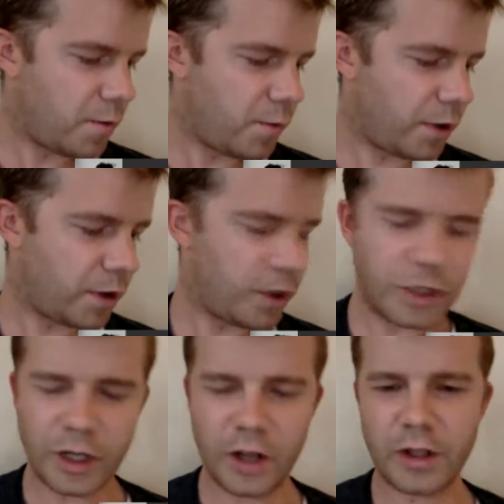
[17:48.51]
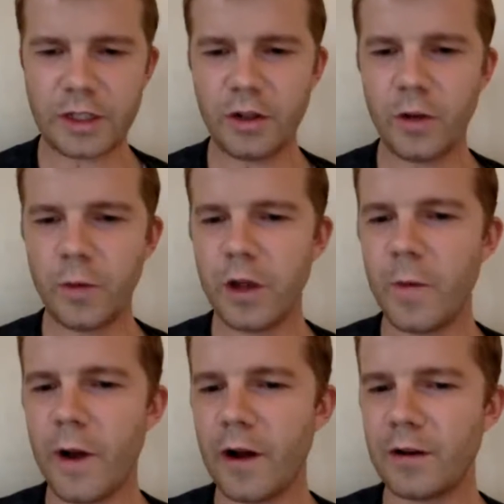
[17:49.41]
but could you tell us a little bit
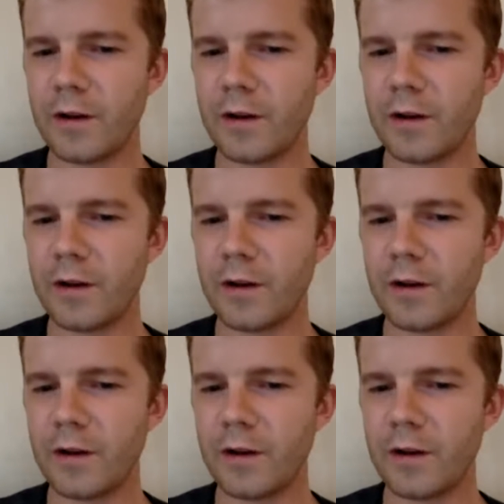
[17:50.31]
about